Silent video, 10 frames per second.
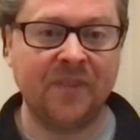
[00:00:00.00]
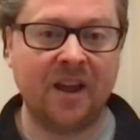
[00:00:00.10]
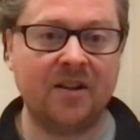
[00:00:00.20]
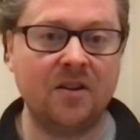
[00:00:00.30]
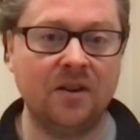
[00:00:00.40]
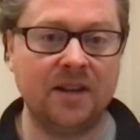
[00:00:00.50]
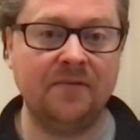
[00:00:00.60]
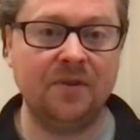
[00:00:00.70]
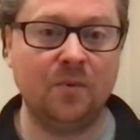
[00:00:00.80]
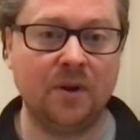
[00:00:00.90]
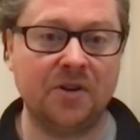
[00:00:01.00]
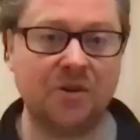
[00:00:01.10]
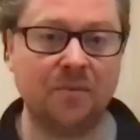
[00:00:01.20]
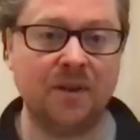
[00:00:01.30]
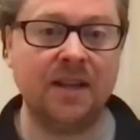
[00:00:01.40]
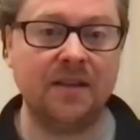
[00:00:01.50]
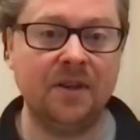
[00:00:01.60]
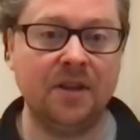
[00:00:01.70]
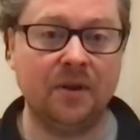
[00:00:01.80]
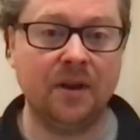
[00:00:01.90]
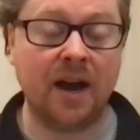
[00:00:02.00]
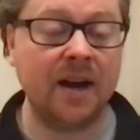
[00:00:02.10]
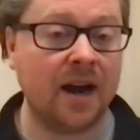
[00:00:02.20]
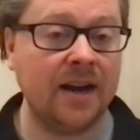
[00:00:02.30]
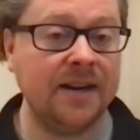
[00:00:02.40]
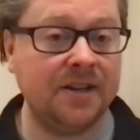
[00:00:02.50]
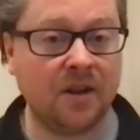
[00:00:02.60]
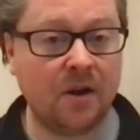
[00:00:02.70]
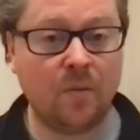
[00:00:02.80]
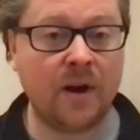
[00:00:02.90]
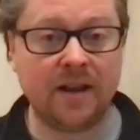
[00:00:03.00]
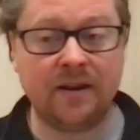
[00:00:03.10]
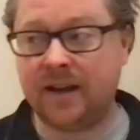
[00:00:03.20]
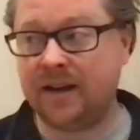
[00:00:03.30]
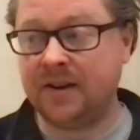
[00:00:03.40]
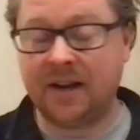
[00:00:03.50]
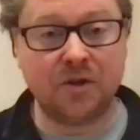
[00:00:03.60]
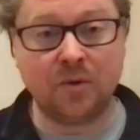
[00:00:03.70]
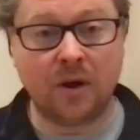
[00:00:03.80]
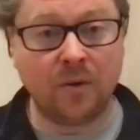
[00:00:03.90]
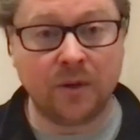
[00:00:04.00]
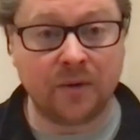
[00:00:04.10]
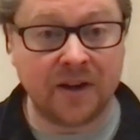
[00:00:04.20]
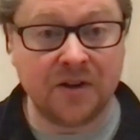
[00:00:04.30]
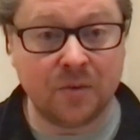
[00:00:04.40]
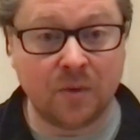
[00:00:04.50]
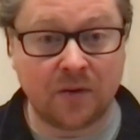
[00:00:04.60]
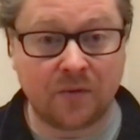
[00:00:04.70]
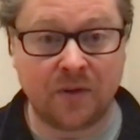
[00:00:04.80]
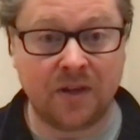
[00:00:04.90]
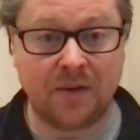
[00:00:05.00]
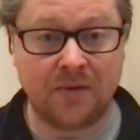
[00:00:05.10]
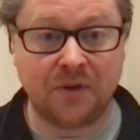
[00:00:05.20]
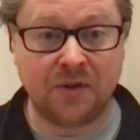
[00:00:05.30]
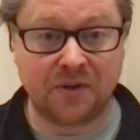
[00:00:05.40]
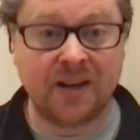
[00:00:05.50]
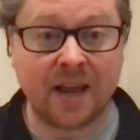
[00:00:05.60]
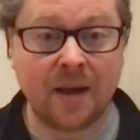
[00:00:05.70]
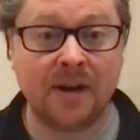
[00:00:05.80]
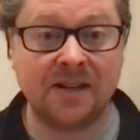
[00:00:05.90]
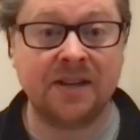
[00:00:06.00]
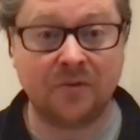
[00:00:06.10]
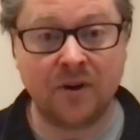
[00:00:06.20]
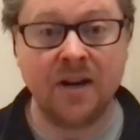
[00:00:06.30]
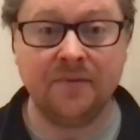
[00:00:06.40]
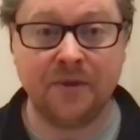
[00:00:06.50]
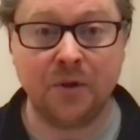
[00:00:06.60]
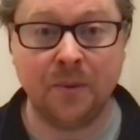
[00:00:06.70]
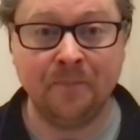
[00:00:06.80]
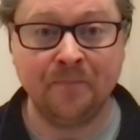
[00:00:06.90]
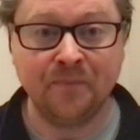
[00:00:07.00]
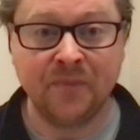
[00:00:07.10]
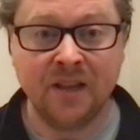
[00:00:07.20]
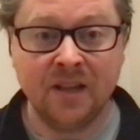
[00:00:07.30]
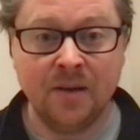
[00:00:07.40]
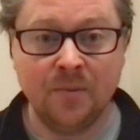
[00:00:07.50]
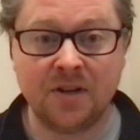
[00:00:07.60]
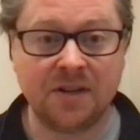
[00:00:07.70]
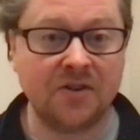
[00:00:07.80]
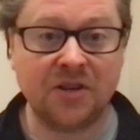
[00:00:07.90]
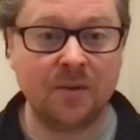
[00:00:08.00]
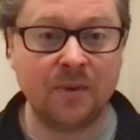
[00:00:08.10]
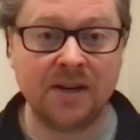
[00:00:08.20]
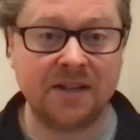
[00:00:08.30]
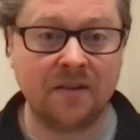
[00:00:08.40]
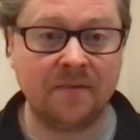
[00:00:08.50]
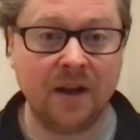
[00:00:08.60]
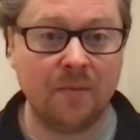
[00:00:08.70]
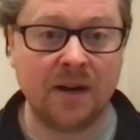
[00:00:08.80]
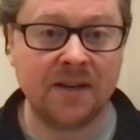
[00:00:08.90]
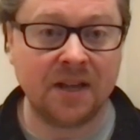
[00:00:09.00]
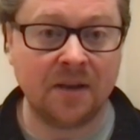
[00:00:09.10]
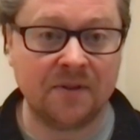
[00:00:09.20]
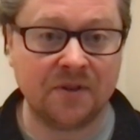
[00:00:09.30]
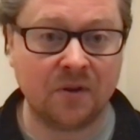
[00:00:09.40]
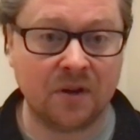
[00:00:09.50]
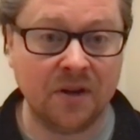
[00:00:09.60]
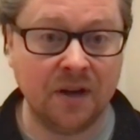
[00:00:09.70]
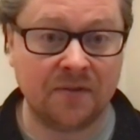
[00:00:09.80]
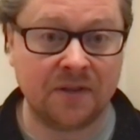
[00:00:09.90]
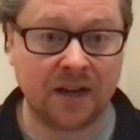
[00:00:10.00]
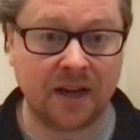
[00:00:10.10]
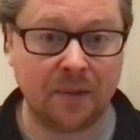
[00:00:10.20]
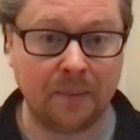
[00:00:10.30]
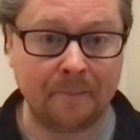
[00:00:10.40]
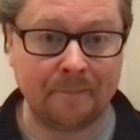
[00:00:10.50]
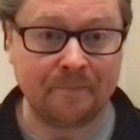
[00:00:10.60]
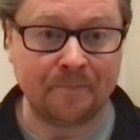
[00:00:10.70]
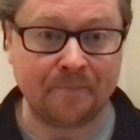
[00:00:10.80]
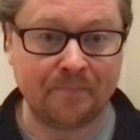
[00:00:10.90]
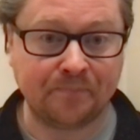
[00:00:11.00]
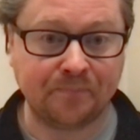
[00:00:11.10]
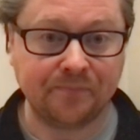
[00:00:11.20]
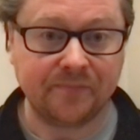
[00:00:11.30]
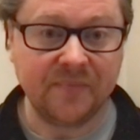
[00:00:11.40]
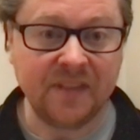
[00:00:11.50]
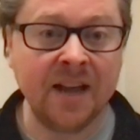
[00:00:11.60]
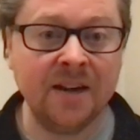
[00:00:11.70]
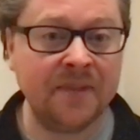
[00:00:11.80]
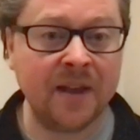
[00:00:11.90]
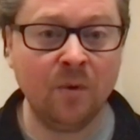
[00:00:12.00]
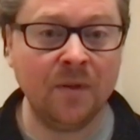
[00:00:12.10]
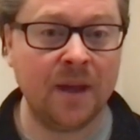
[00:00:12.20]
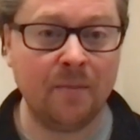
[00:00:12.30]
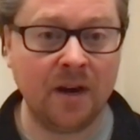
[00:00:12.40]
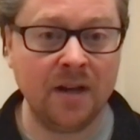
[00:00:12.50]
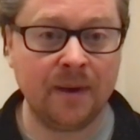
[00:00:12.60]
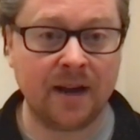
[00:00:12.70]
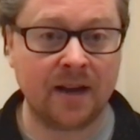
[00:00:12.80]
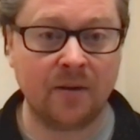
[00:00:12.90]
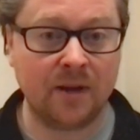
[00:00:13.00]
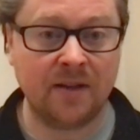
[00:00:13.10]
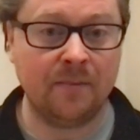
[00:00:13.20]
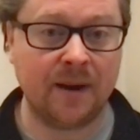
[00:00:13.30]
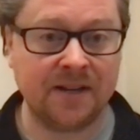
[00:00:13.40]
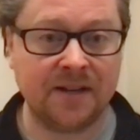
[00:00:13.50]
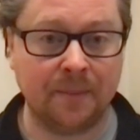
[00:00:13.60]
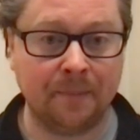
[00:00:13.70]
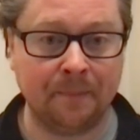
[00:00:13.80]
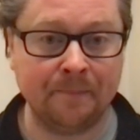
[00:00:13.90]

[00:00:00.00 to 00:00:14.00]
I can't give you what I should be giving you. And I, I need to go away and, and, and do a whole lot of energy work for the afternoon. So I get myself ready for you because I check myself out. Myself is not good enough today. And if they want their money back, I will give it back to them.